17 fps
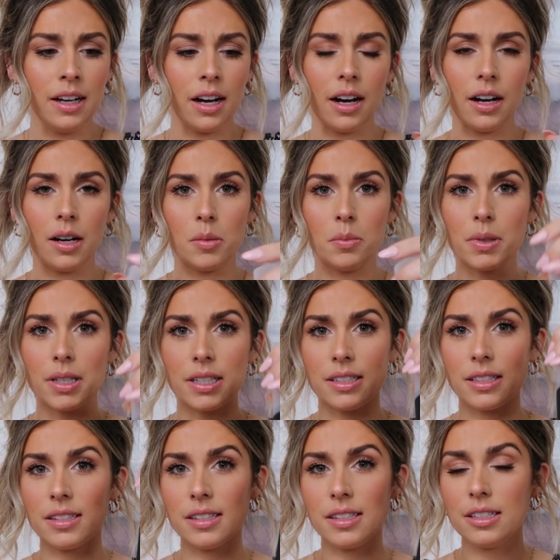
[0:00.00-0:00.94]

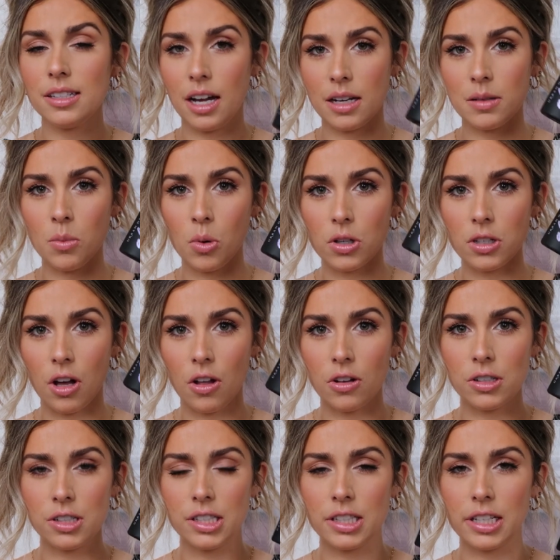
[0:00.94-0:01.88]
Because it's $10 more
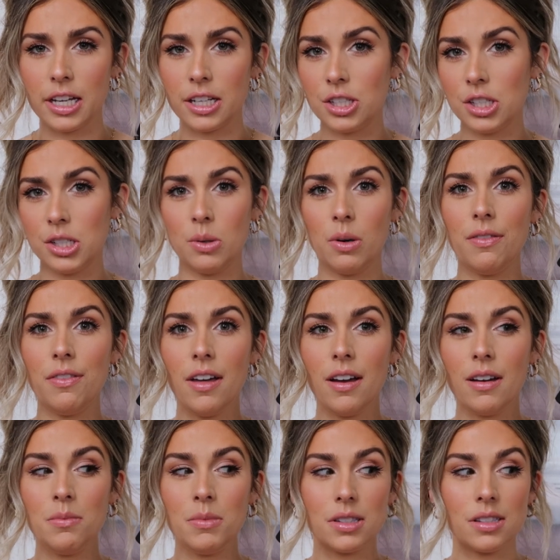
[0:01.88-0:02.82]
to get 2 of
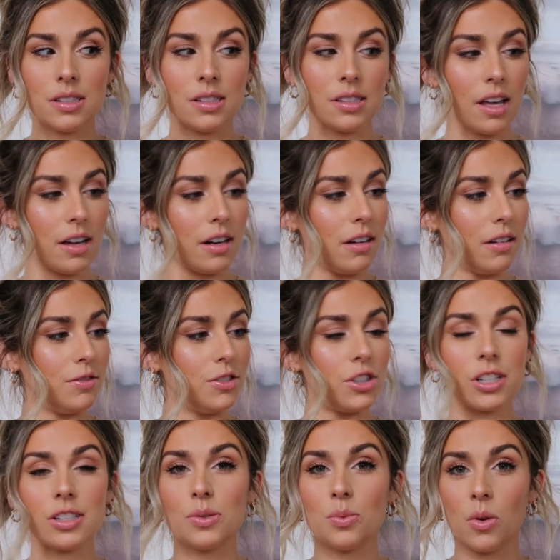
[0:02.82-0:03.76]
them instead of
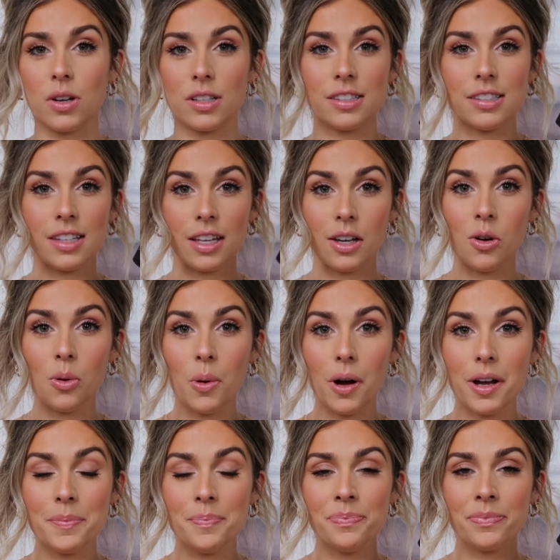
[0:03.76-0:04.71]
just one single
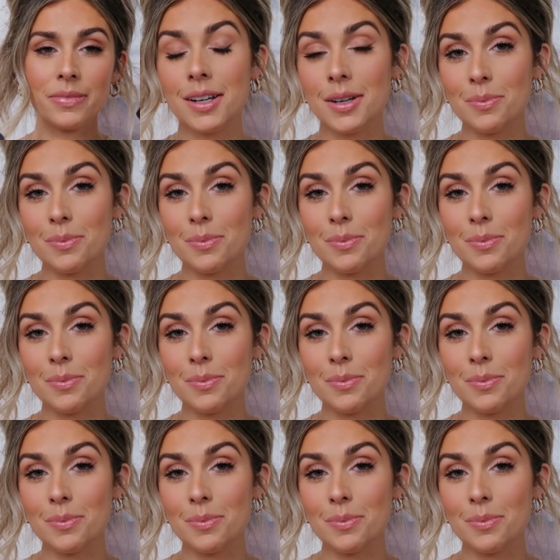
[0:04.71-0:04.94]
one.